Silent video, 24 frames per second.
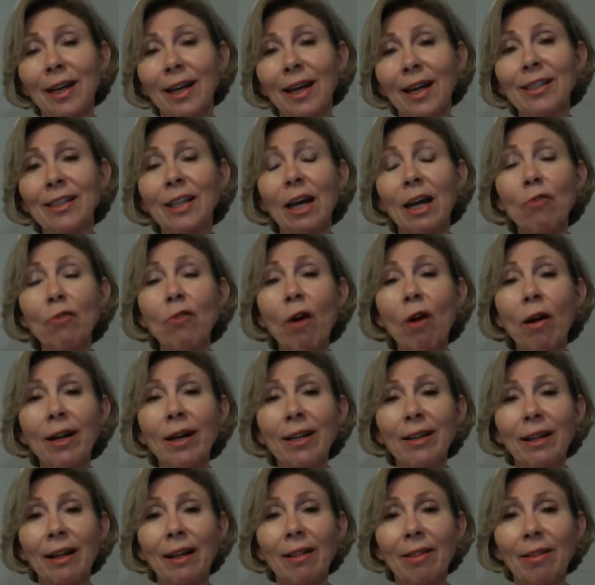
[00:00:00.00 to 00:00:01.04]
It's
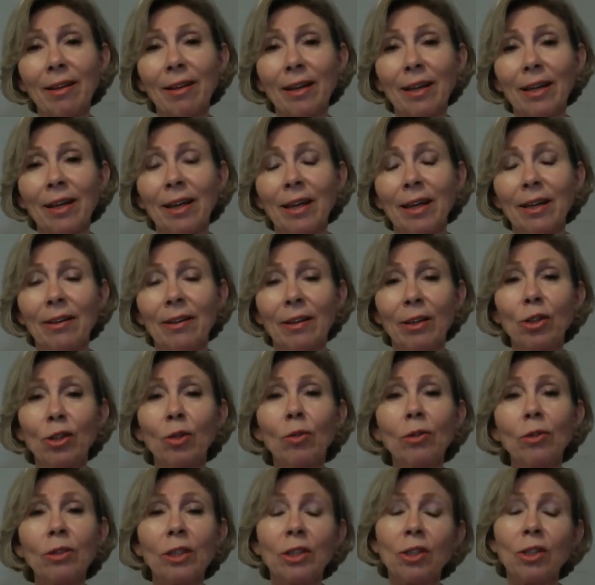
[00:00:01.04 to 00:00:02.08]
ironic that the
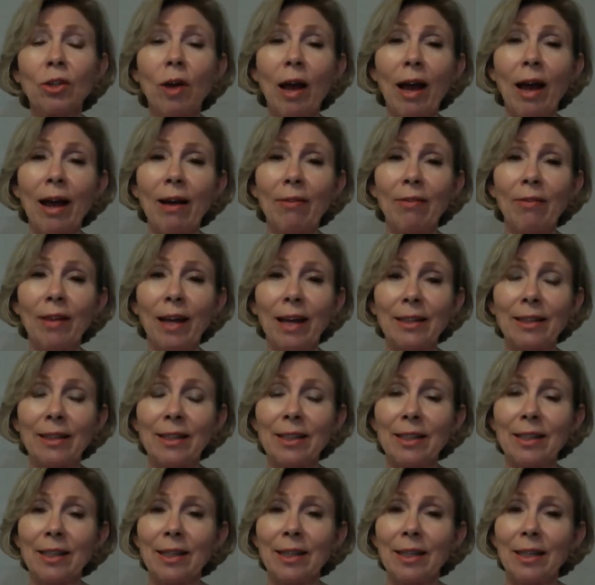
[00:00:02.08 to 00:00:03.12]
tools that you have that
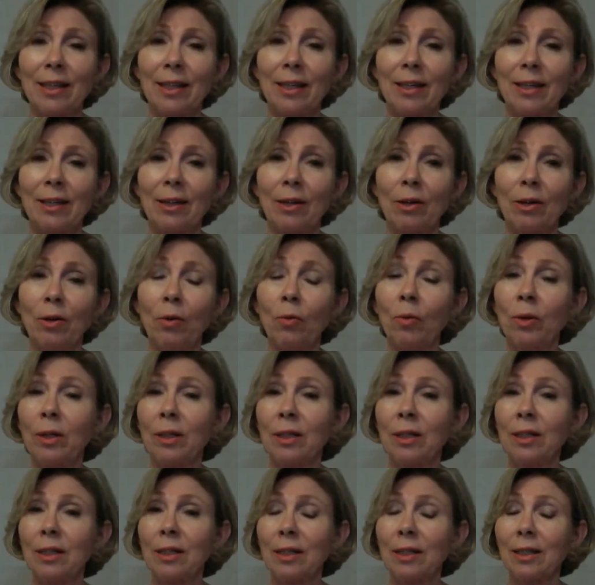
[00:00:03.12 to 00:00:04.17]

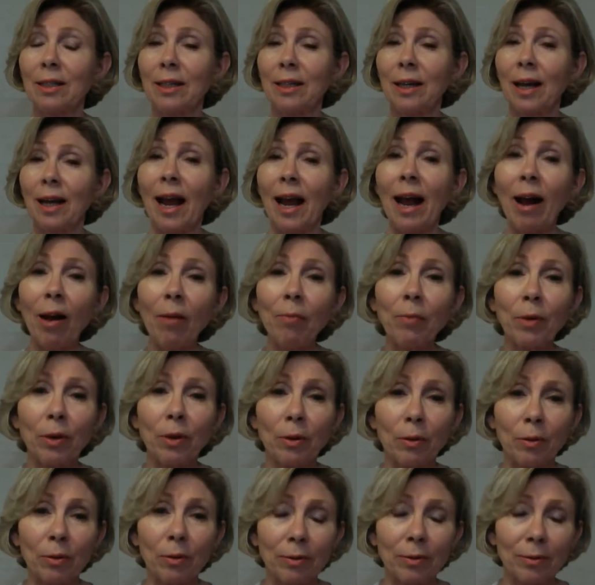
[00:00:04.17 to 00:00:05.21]
would help
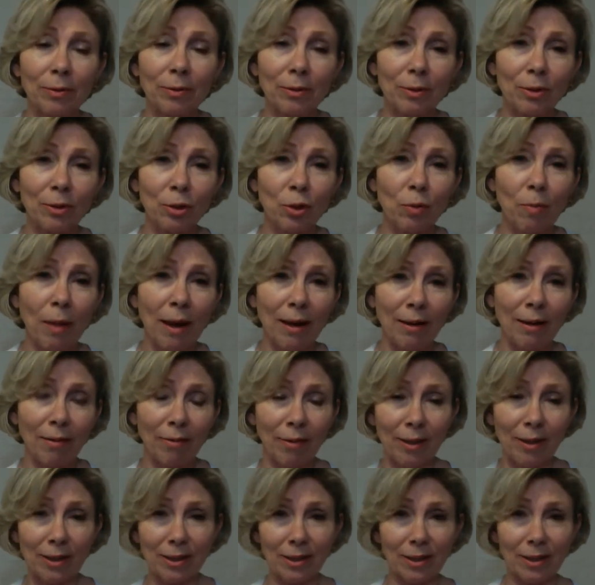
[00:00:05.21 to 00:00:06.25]
you to
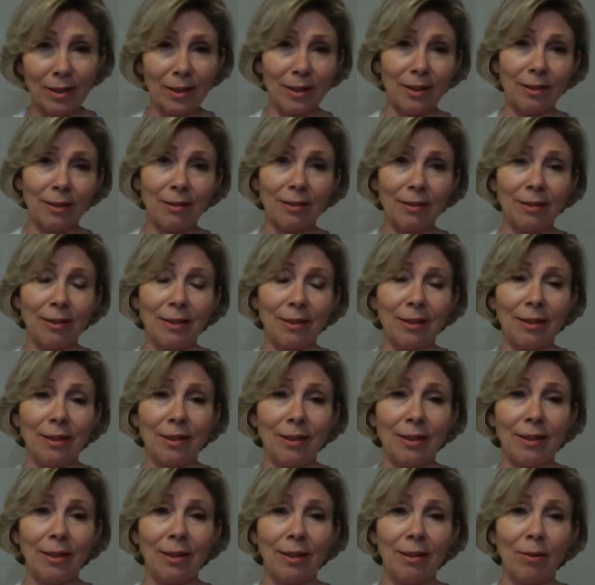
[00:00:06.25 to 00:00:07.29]
manifest
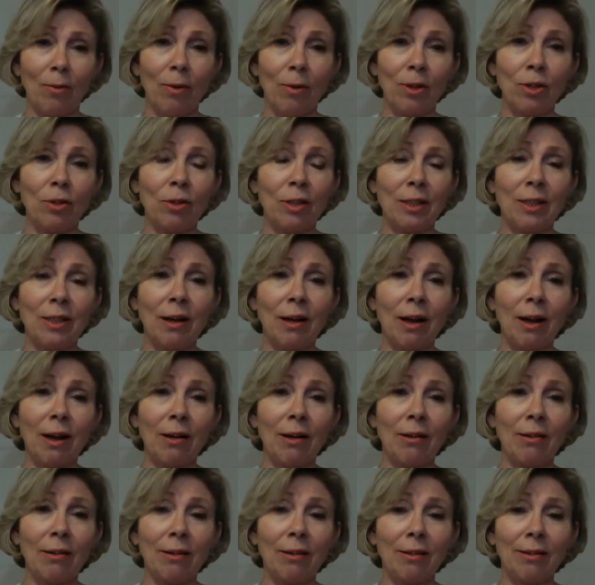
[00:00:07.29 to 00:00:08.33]
what you
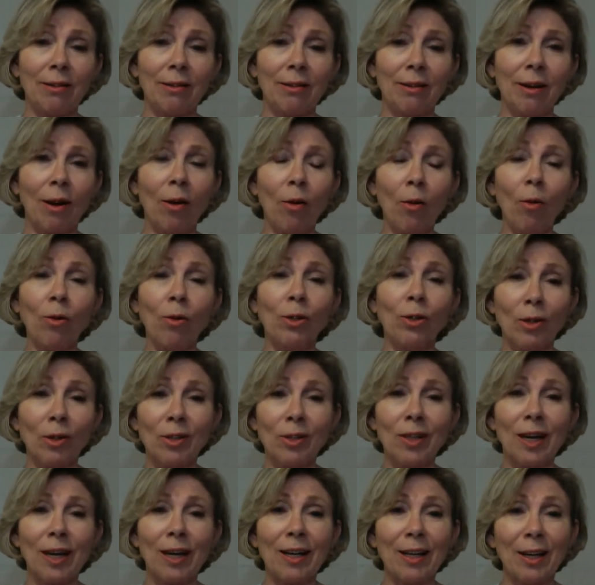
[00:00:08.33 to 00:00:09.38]
desire are also
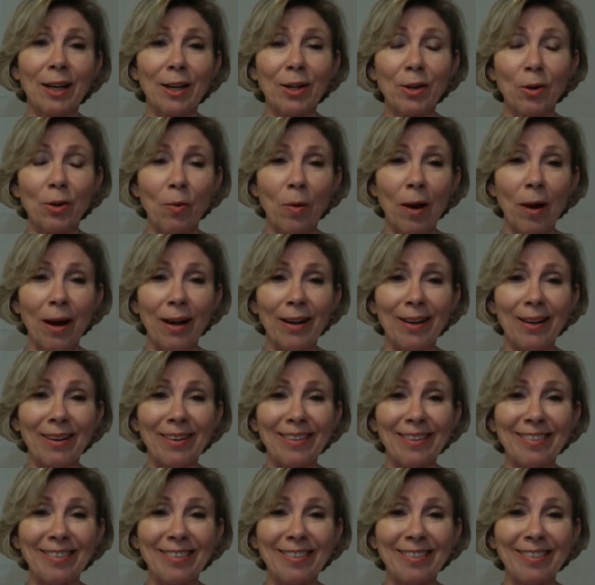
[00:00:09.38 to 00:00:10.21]
standing in your way.